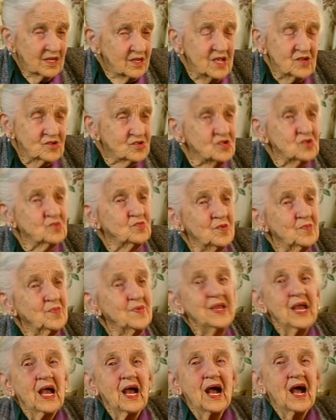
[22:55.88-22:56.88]
Yes, she's with
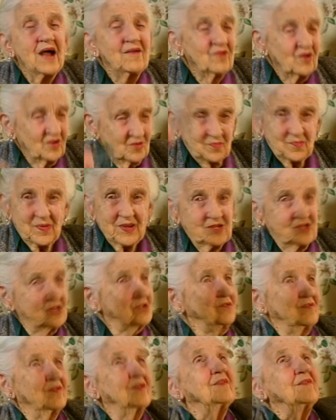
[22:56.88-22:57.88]
me. I've got a
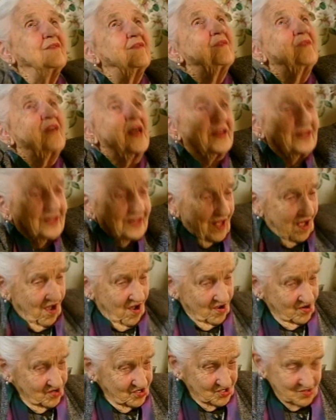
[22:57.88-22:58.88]
picture that
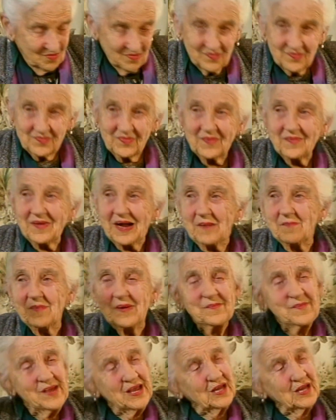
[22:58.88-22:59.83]
large on my